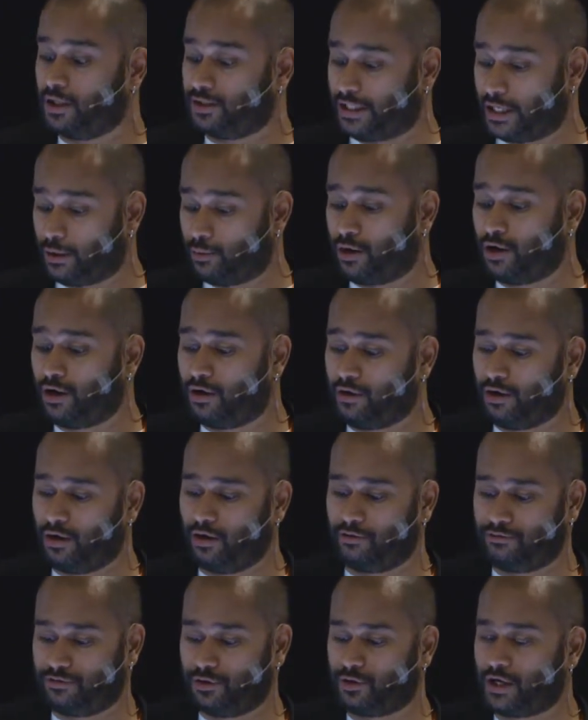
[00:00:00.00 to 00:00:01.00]
There were
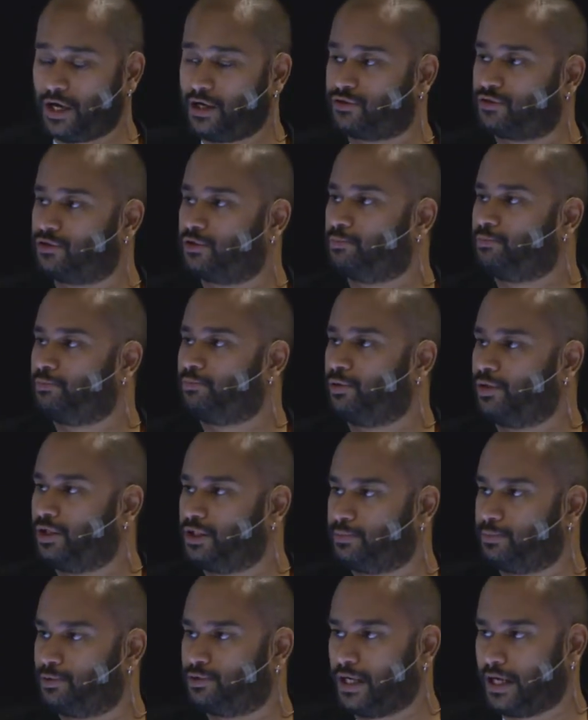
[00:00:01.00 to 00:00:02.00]
a few cases of
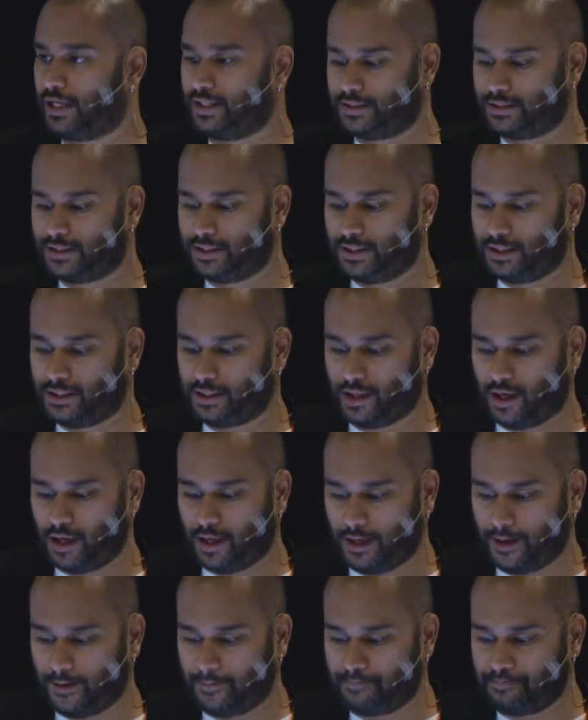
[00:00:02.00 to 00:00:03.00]
police brutality,
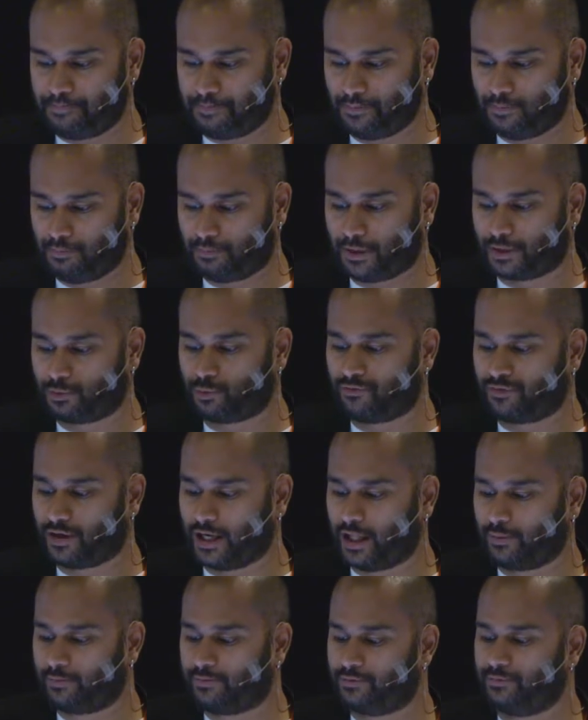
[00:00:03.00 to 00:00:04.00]
but with the
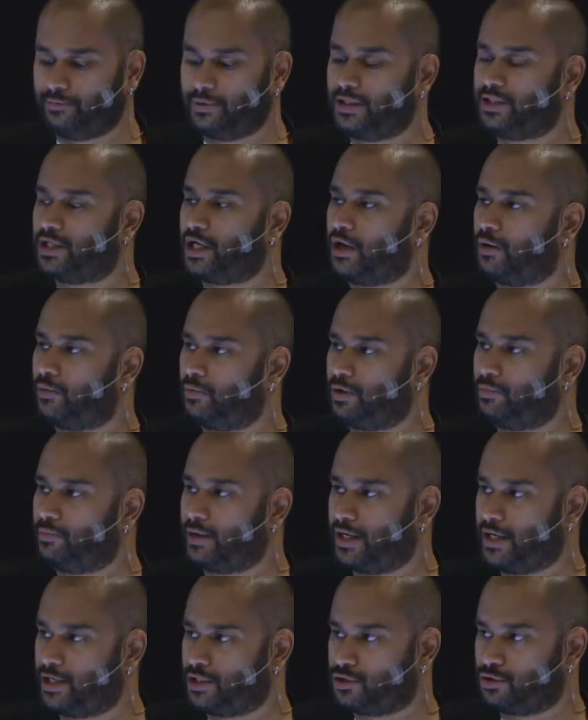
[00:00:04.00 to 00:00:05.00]
help of the media, we
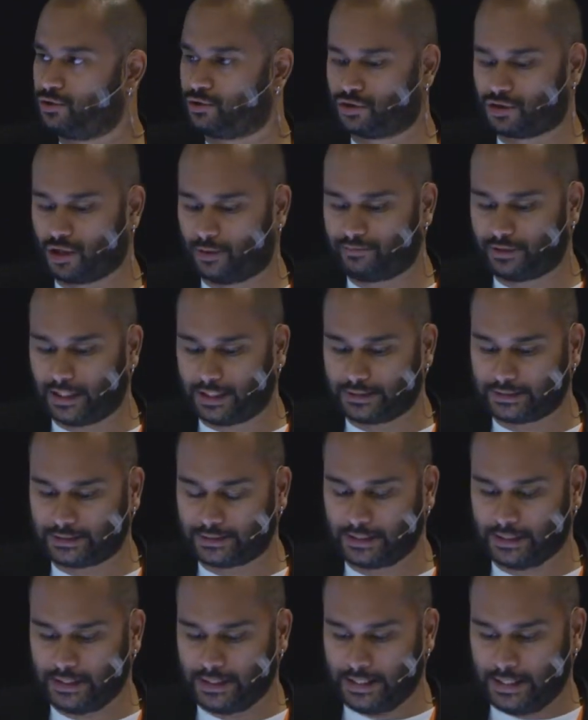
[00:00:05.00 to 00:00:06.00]
managed to stop that.